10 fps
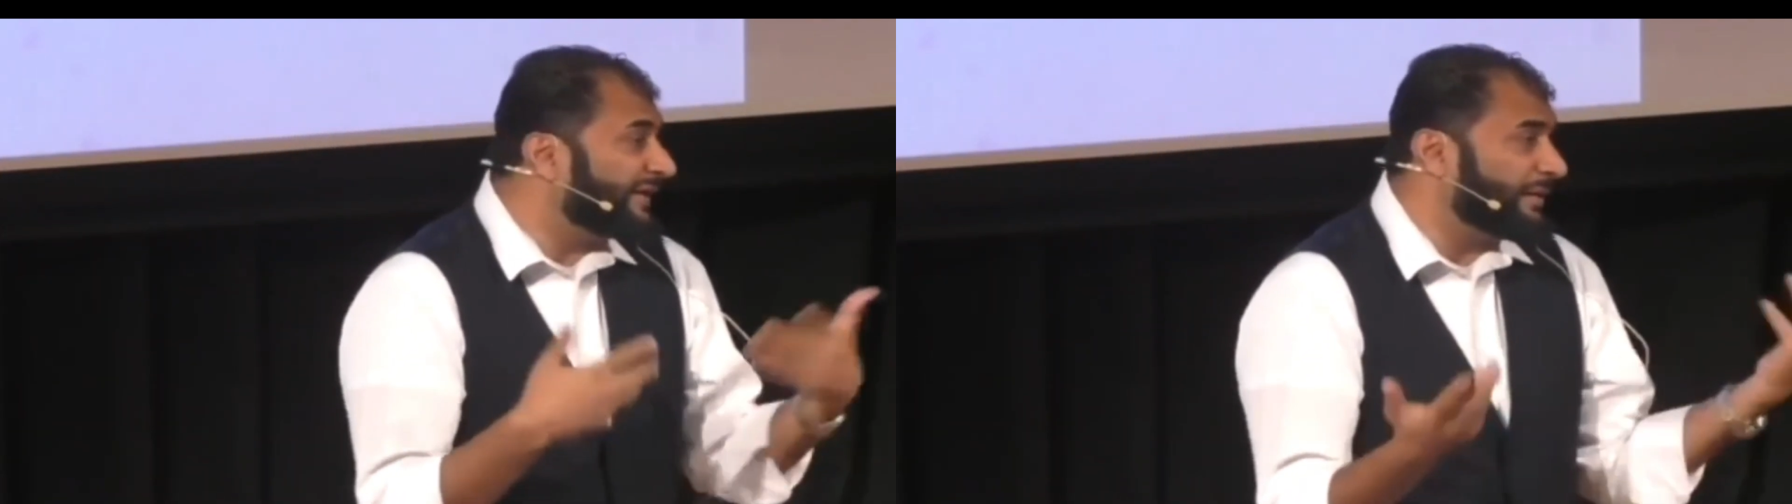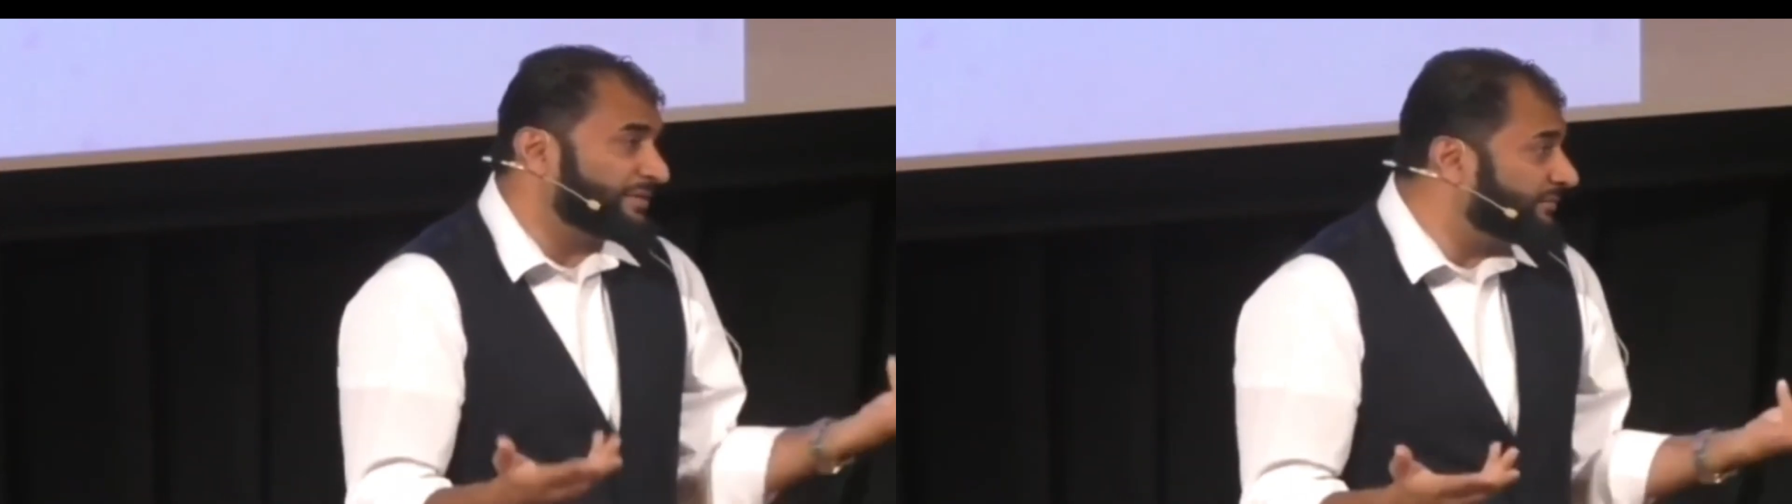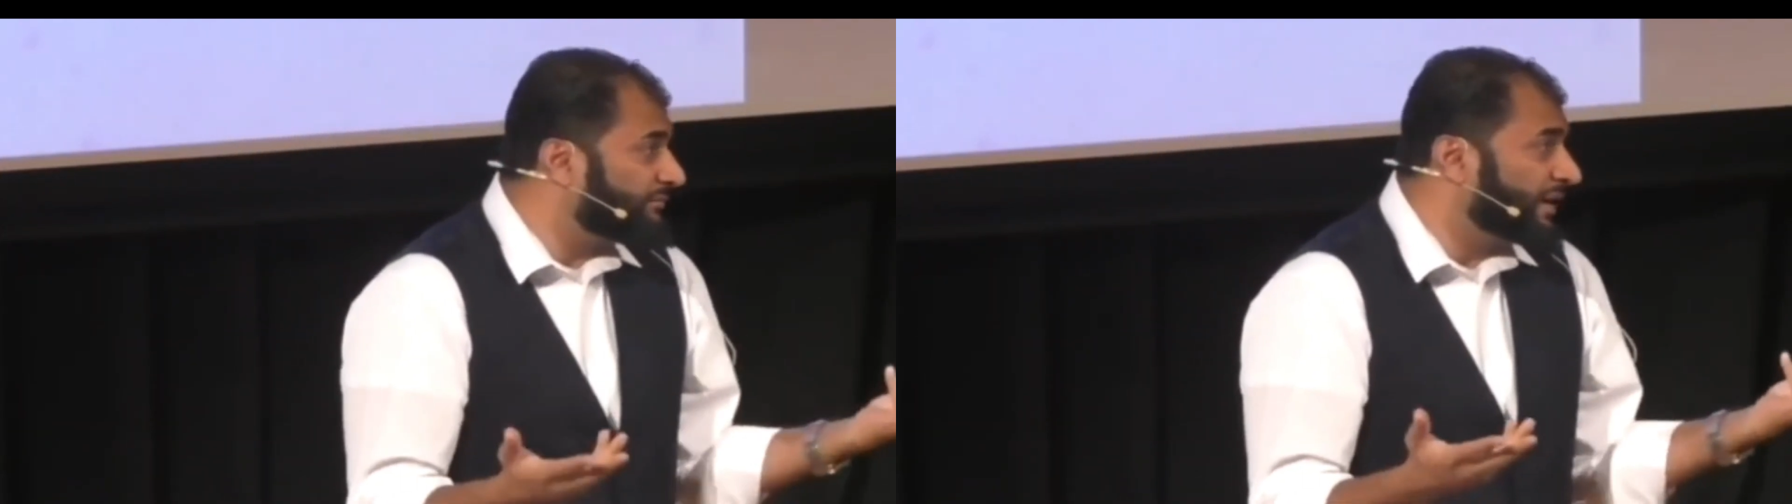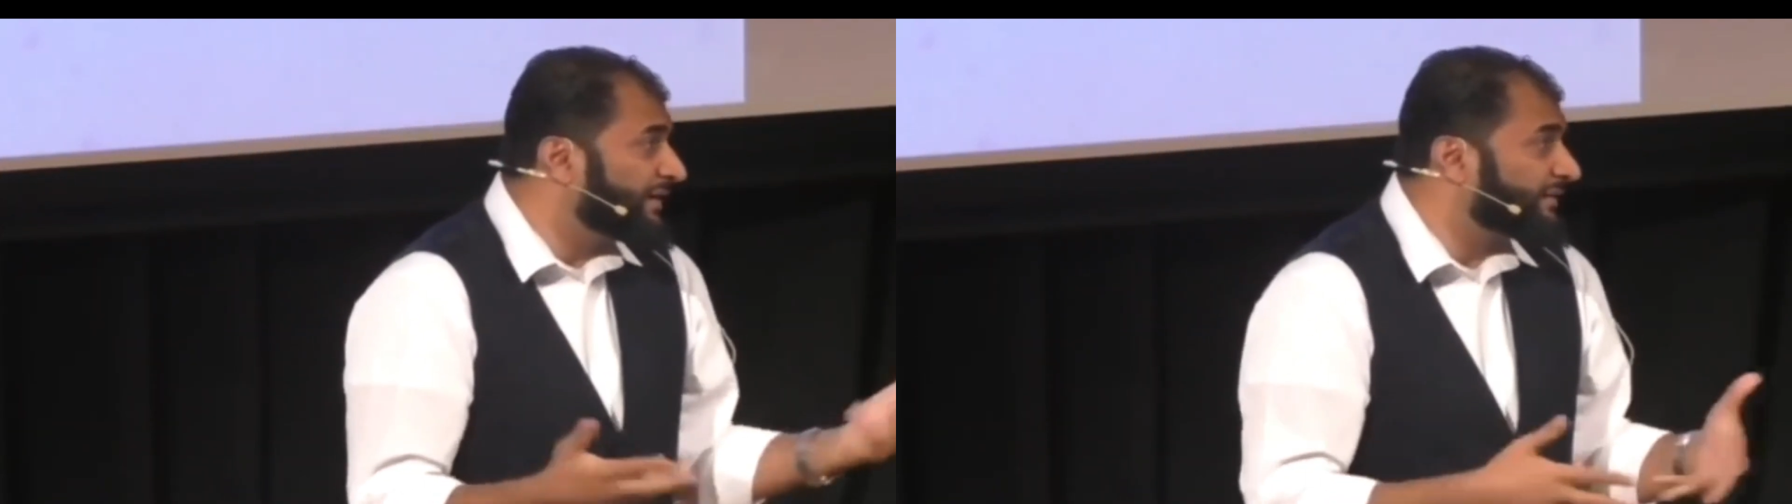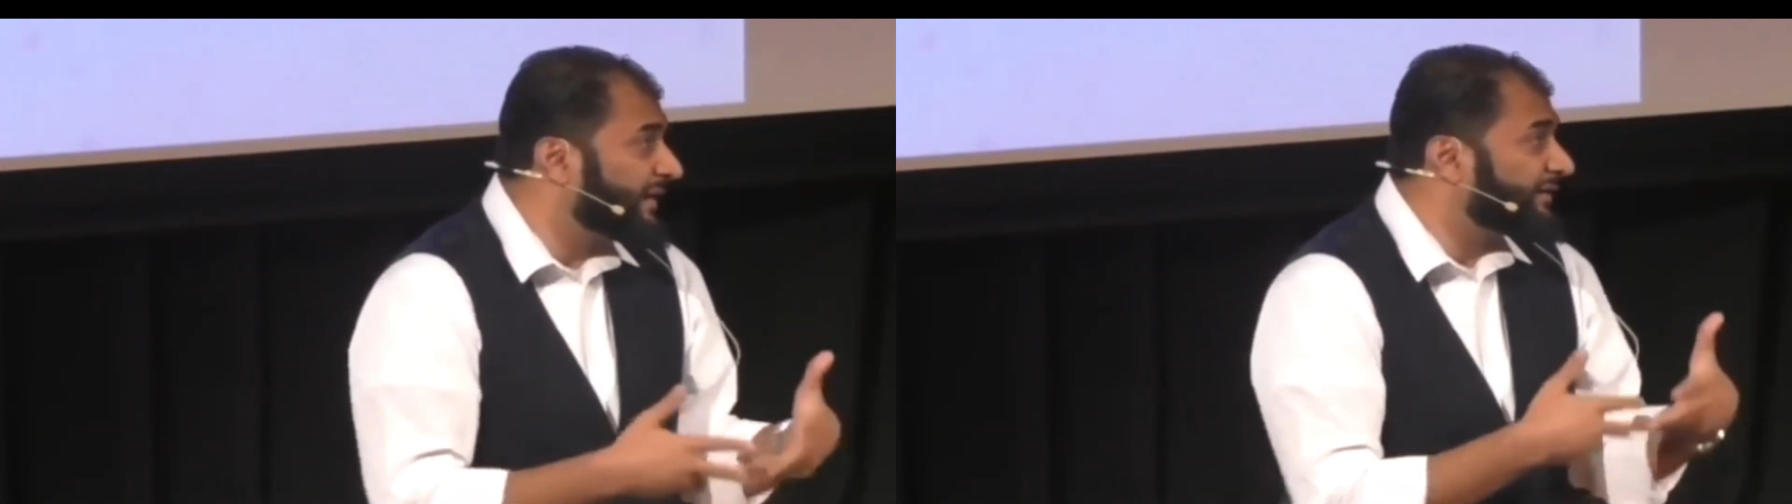accept it.
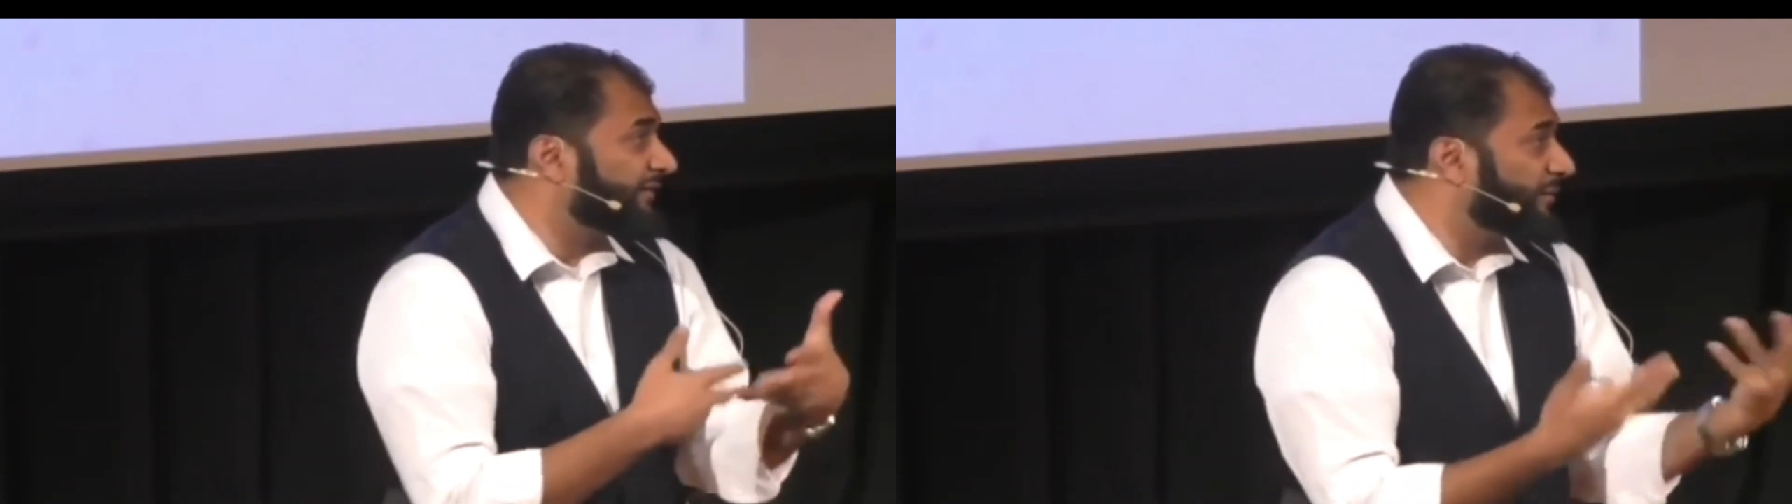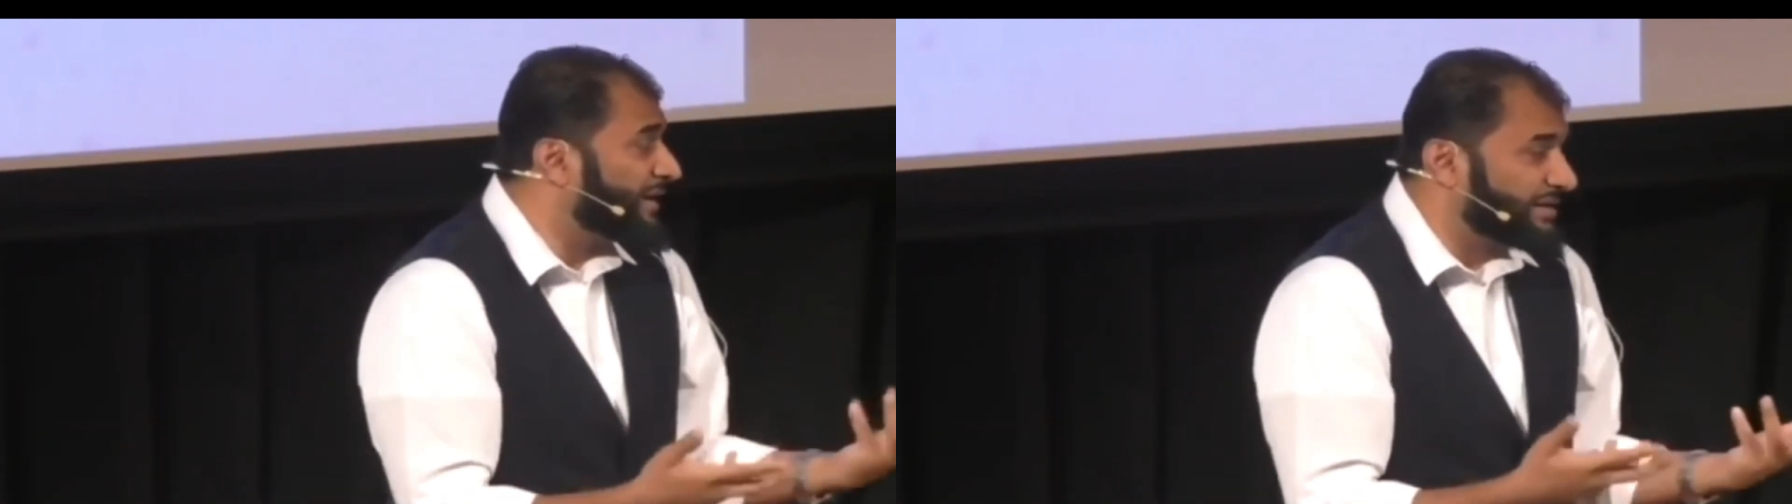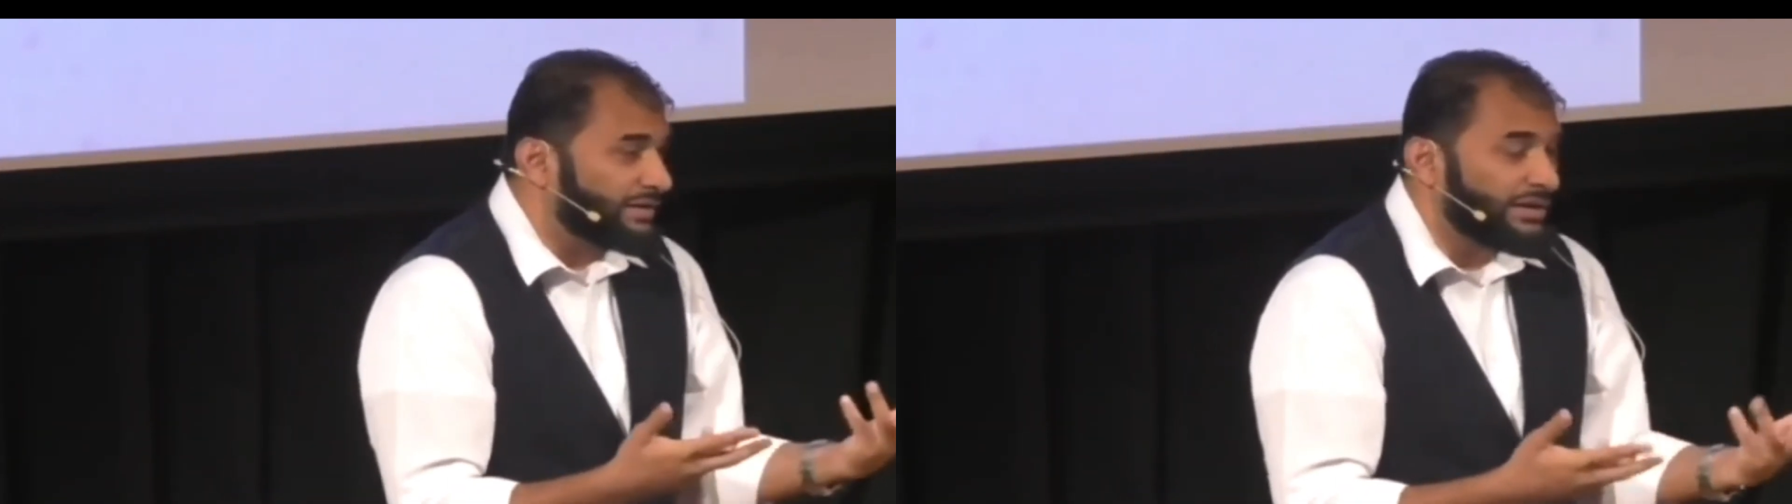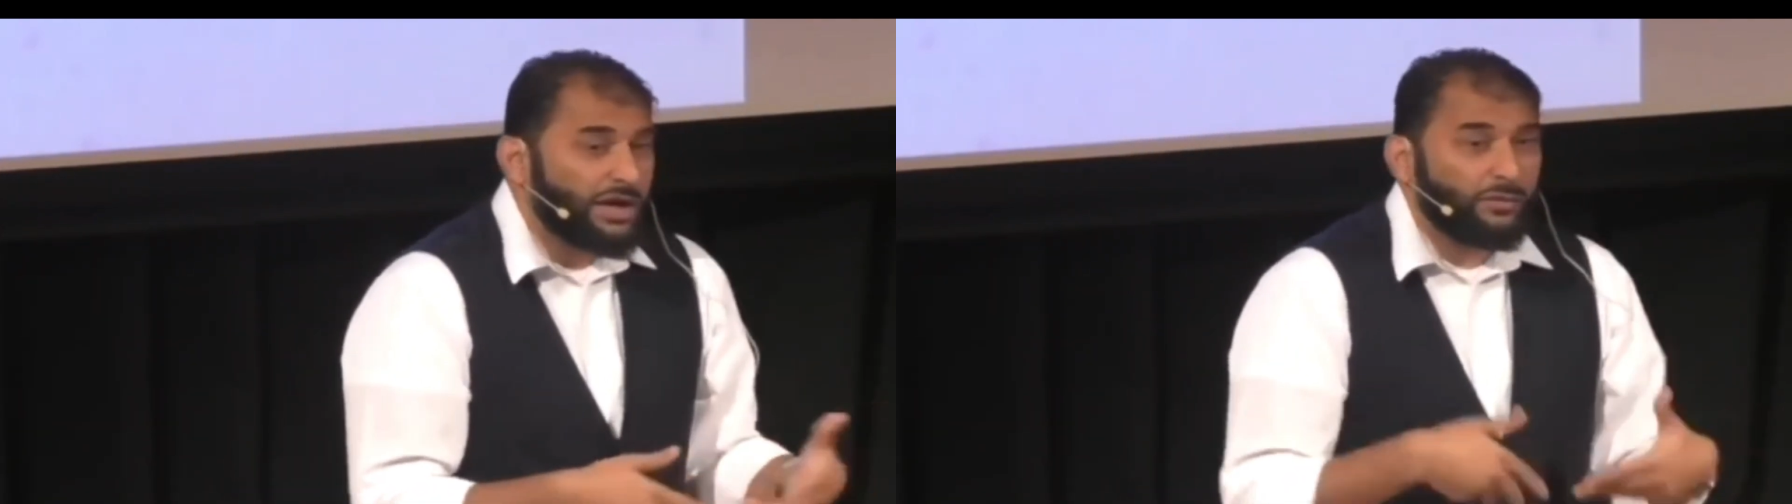It's information.